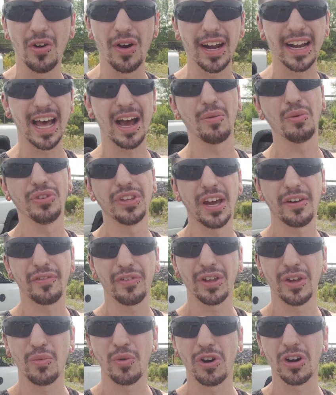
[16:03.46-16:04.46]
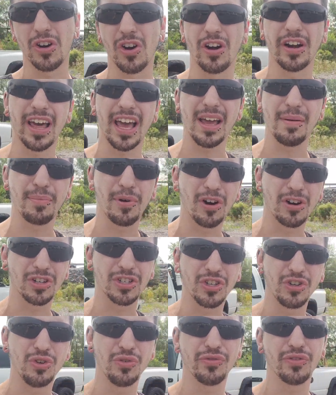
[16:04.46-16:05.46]
and I will definitely work on a part
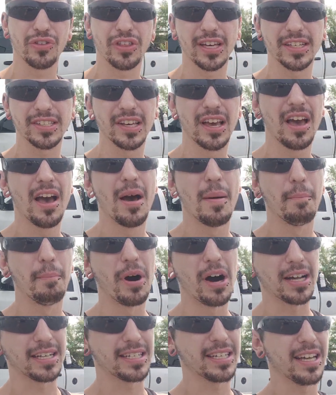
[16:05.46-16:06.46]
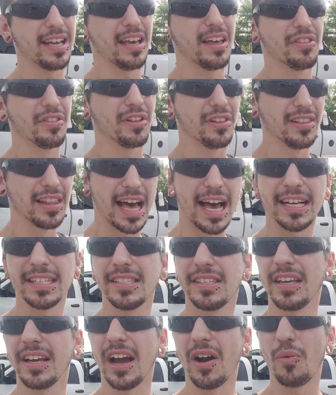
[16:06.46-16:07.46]
two for this. But the last
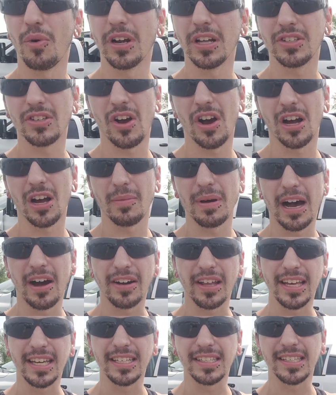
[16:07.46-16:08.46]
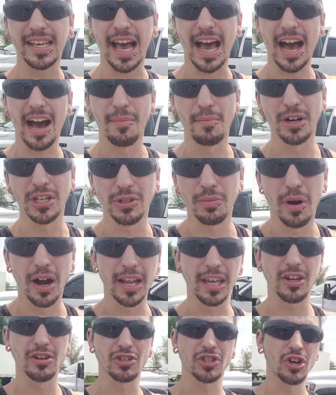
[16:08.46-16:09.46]
thing I want to talk about is how much money
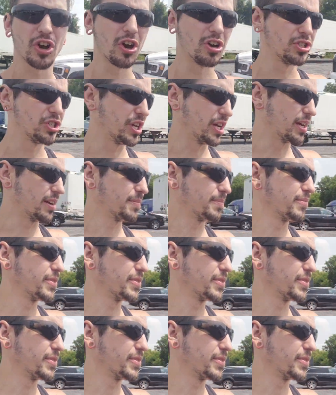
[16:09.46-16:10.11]
you're charging.